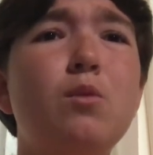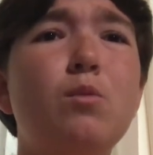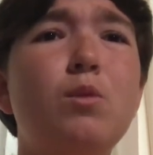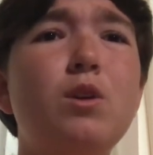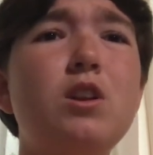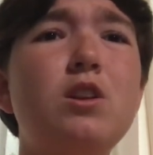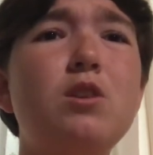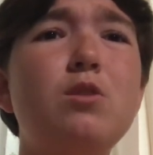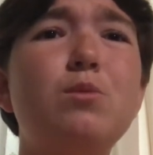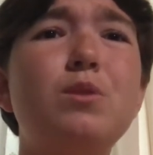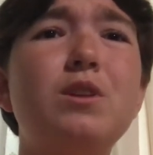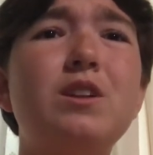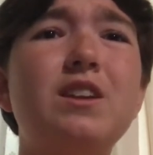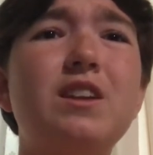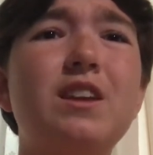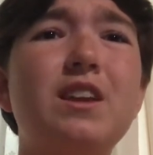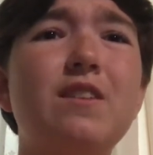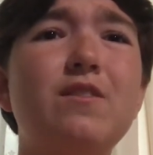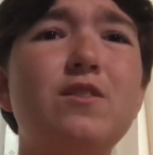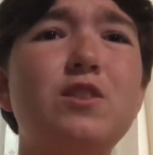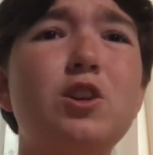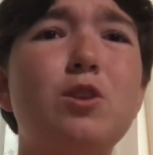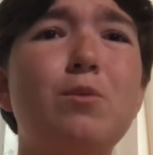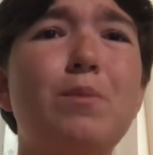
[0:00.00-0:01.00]
What you wouldn't
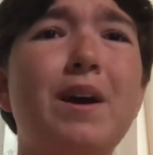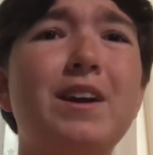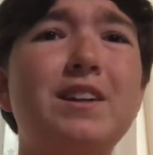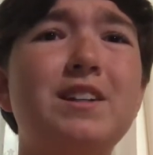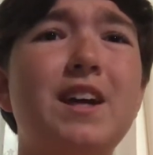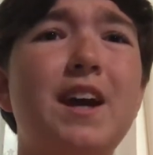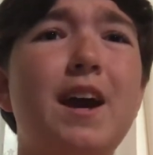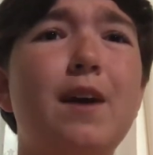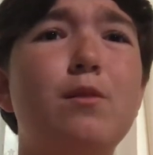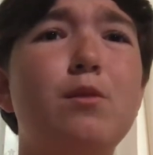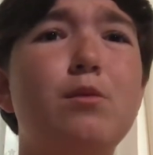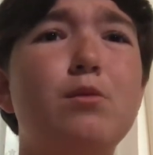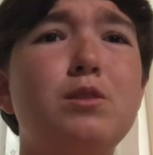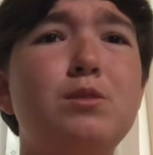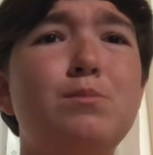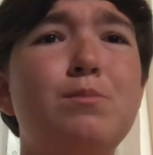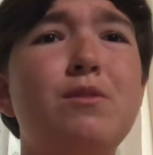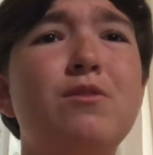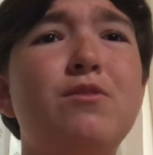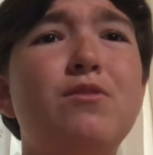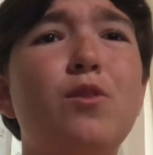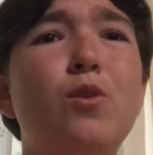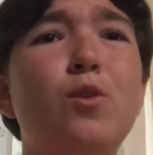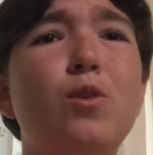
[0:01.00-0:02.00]
give to go back to how it was
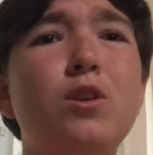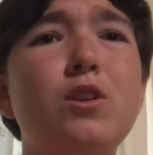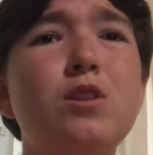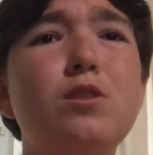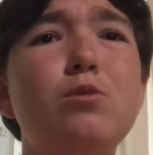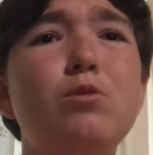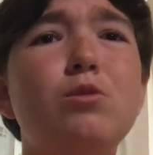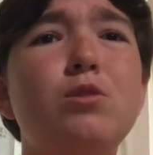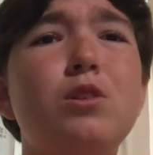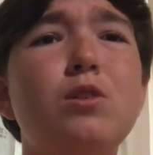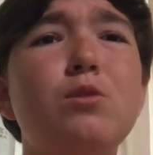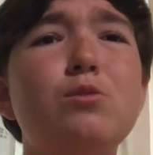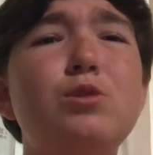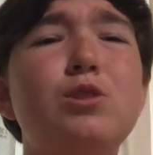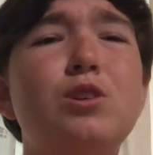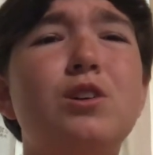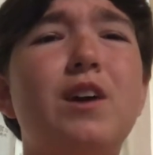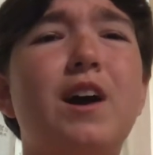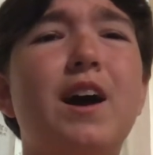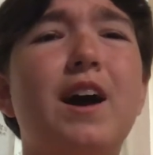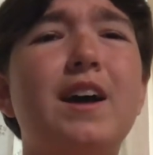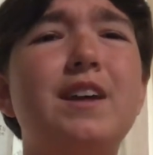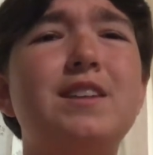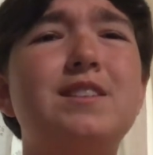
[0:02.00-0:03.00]
before. You close your
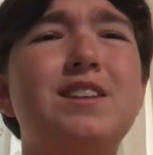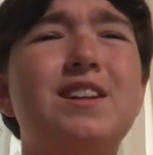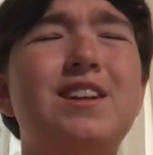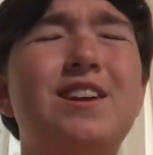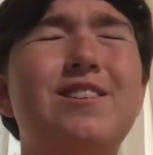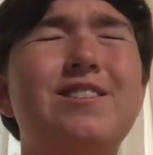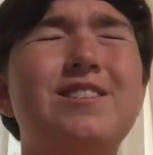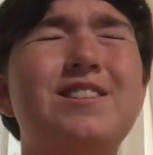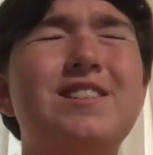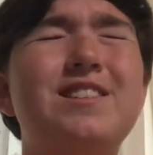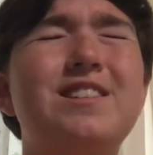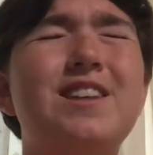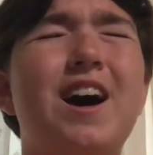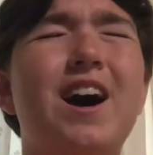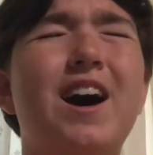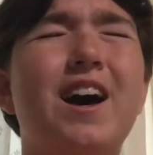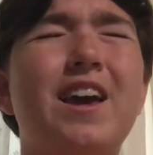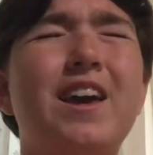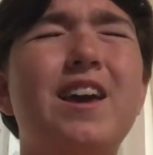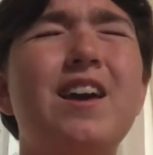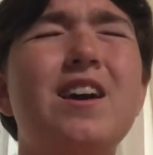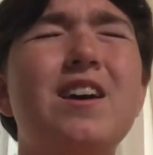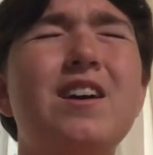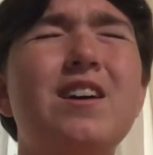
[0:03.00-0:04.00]
eyes, let out a
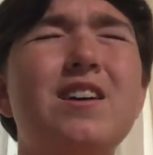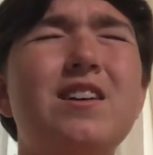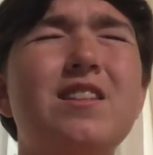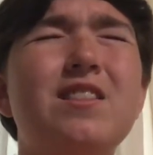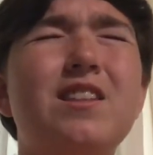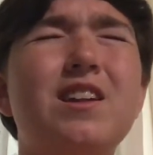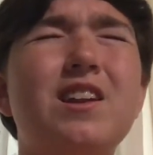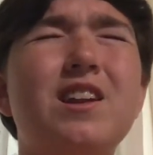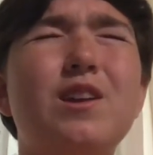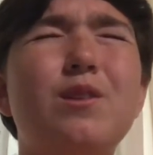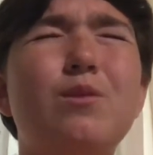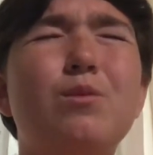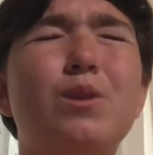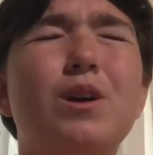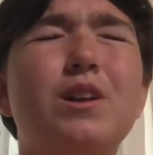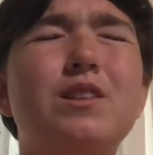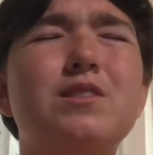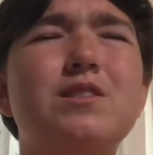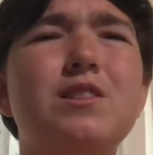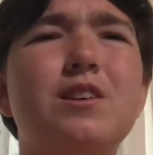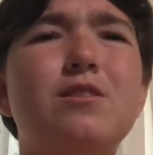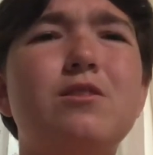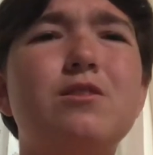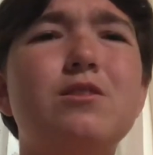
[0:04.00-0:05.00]
sigh. Then he
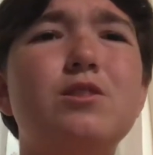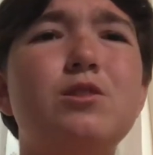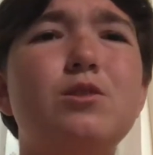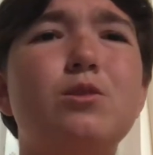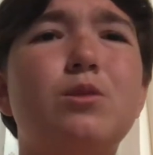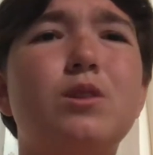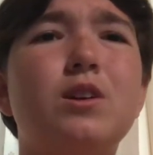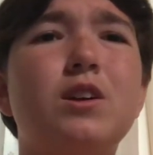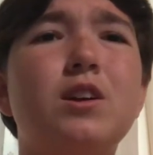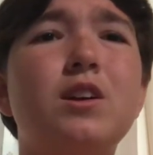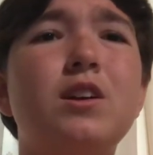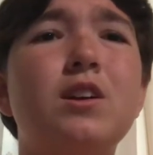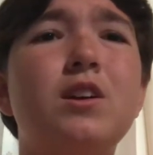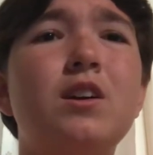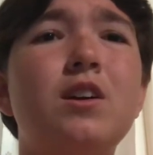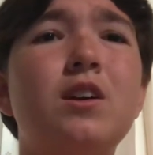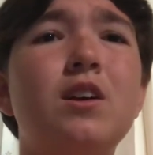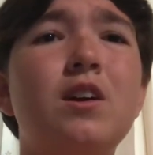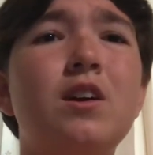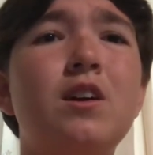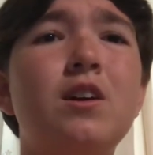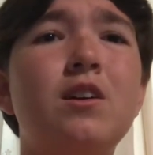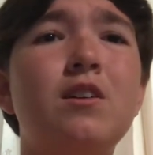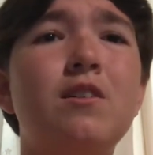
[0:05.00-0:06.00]
runs out the door.
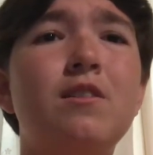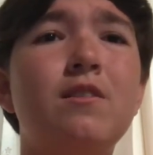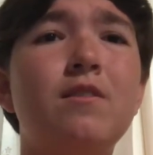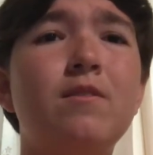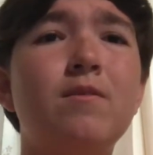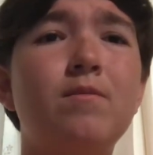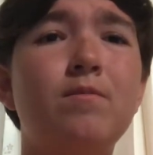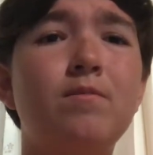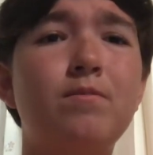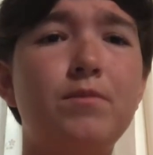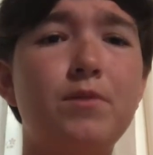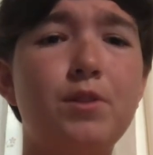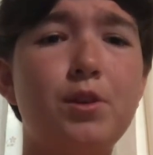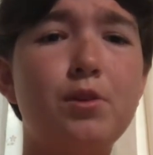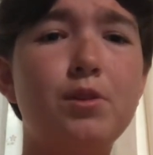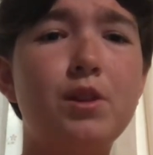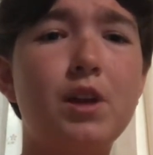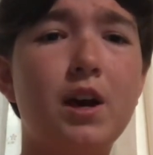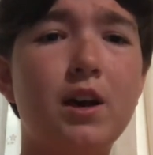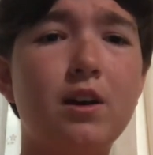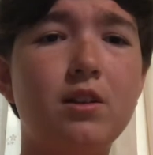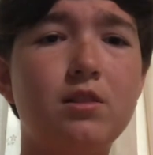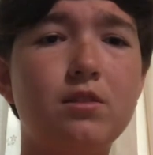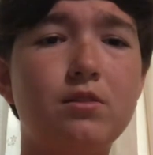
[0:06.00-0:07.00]
You
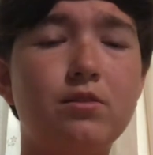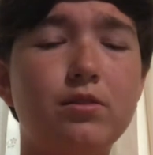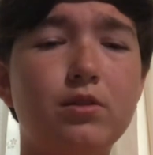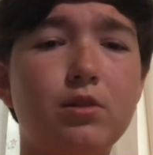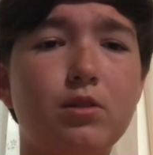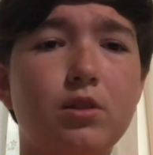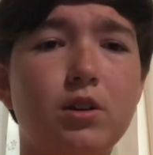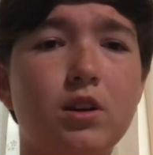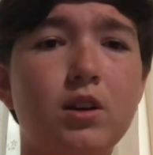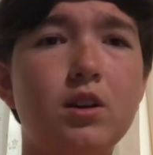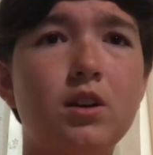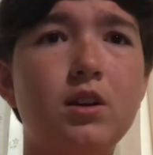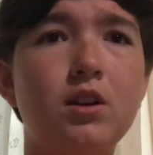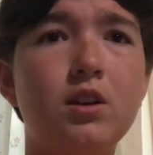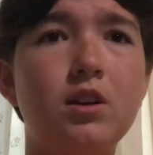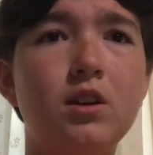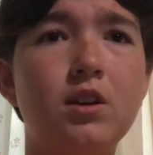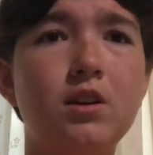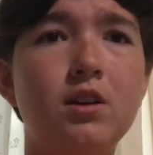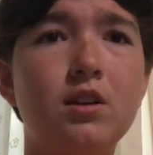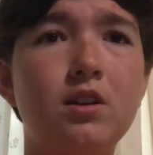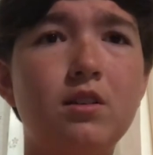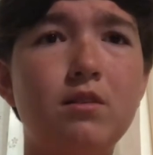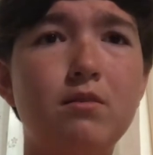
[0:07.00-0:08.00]
lie on the floor,
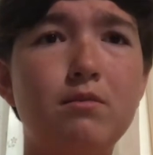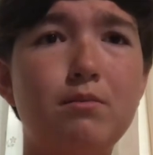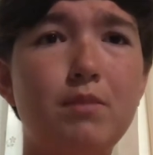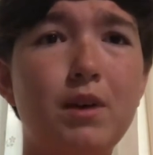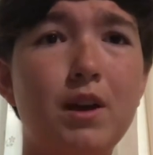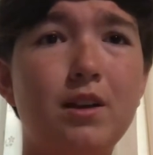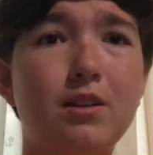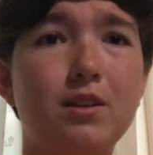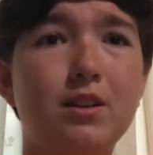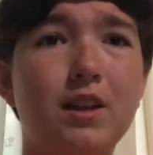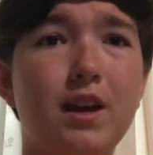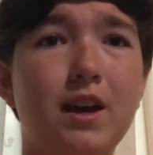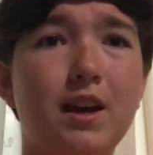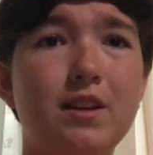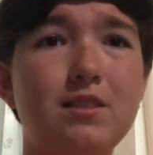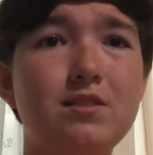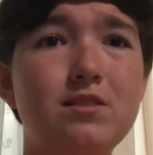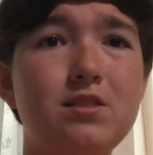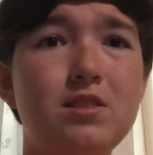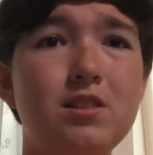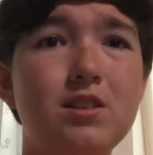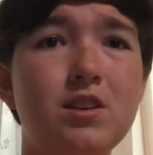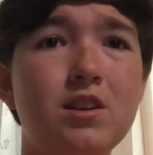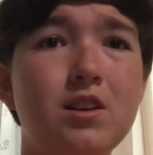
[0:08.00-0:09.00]

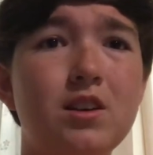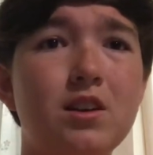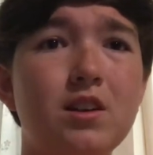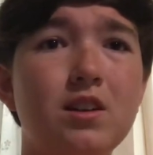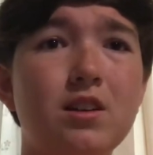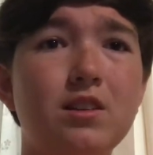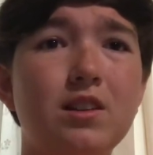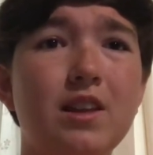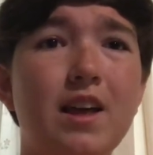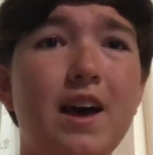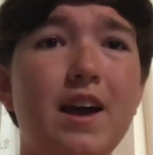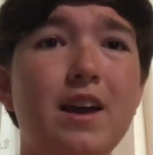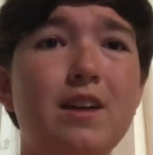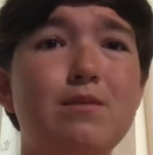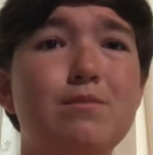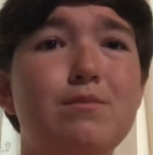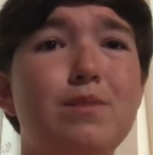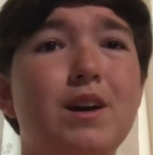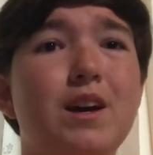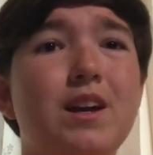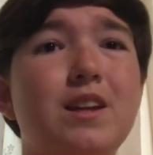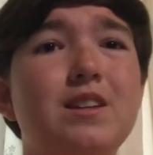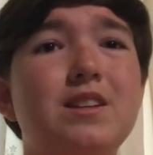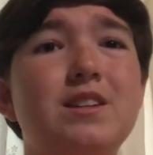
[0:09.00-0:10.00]
paralyzed, lying
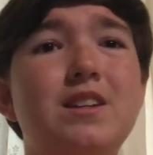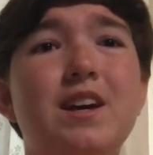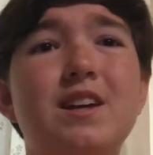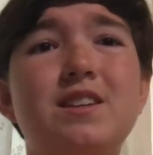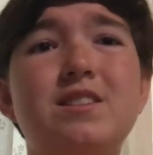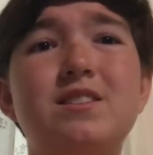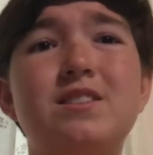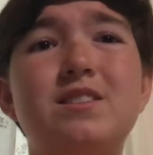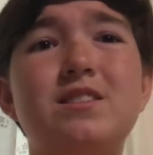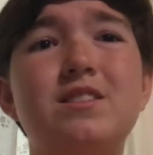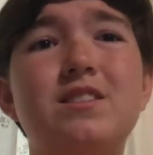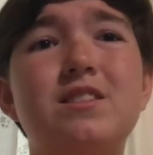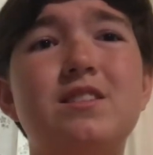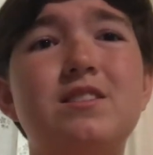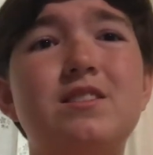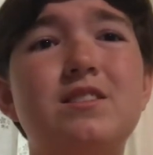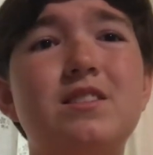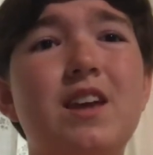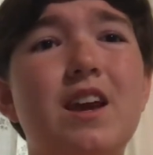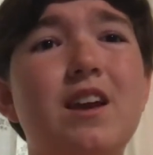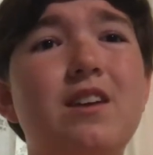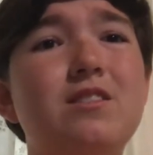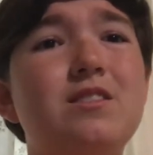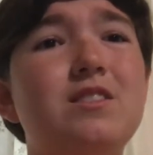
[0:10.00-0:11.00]
behind a desk,
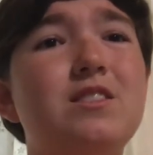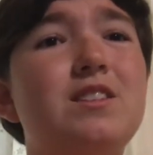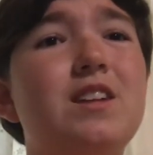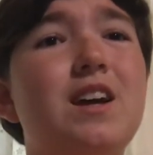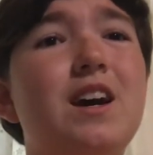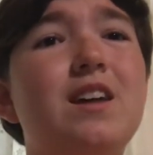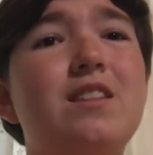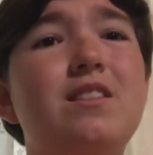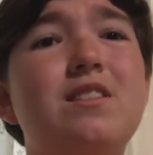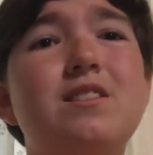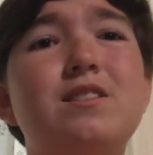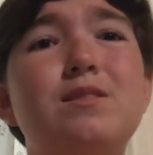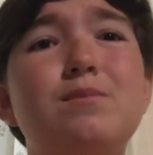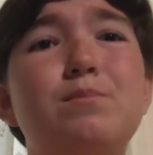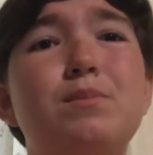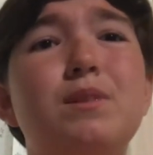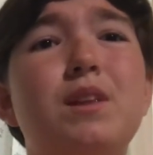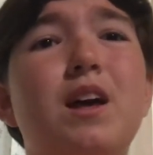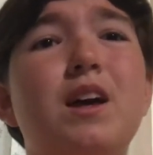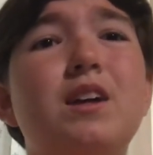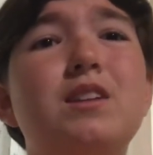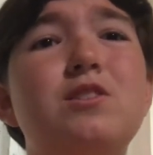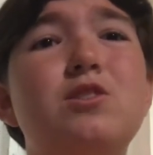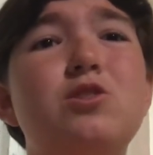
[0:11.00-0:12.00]
scared to death as
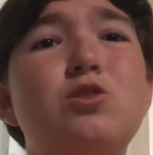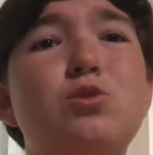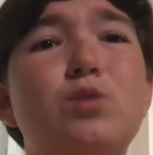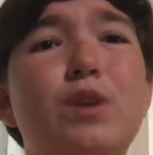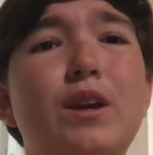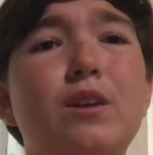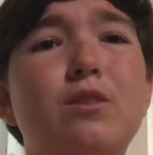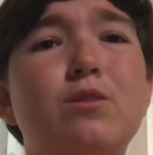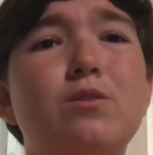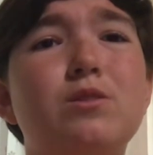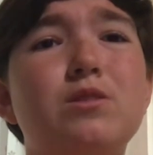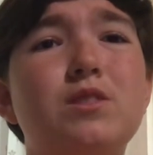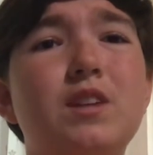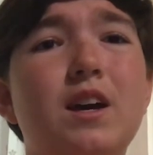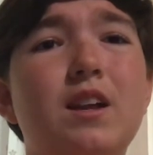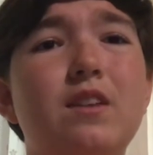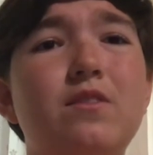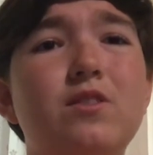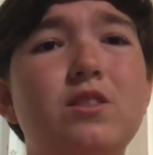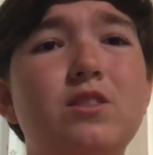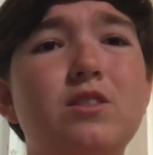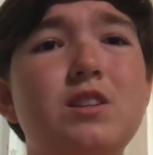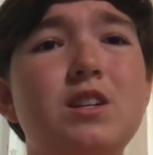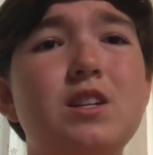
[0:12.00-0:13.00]
blood trickles out
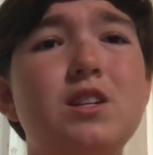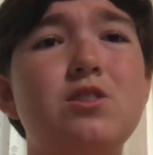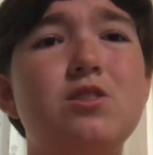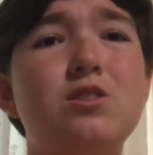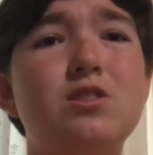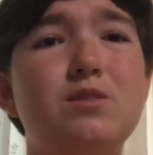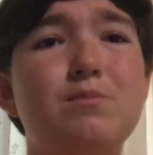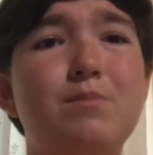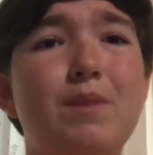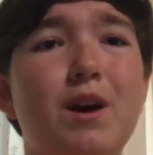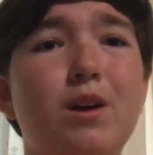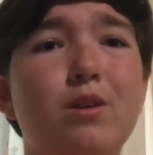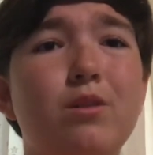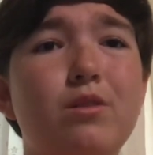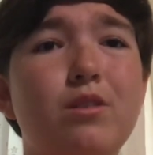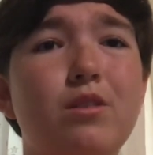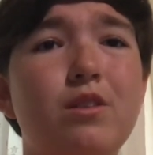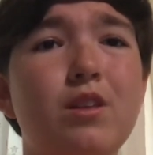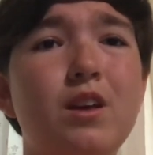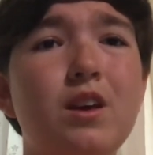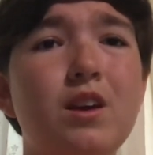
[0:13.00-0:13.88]
of your teacher's mouth.